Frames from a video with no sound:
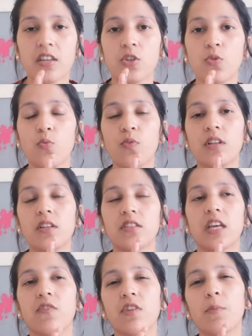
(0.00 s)
you will
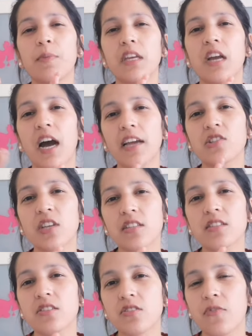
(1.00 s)
there will be high
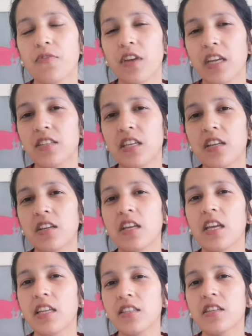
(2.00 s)
chances of getting
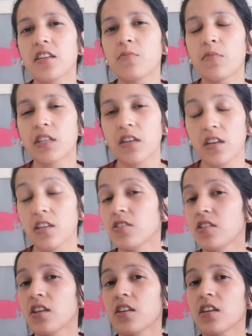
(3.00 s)
indian
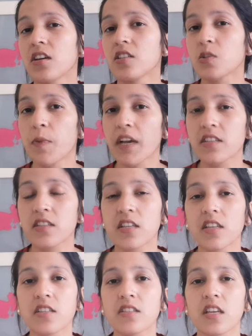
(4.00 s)
indian uh,
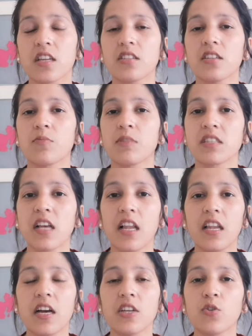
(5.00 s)
spices indian
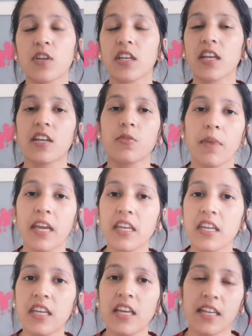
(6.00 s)
masala you can get
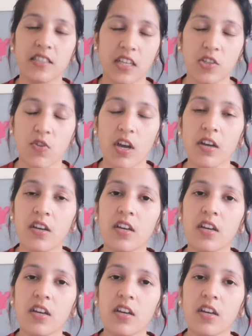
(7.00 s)
maggi etc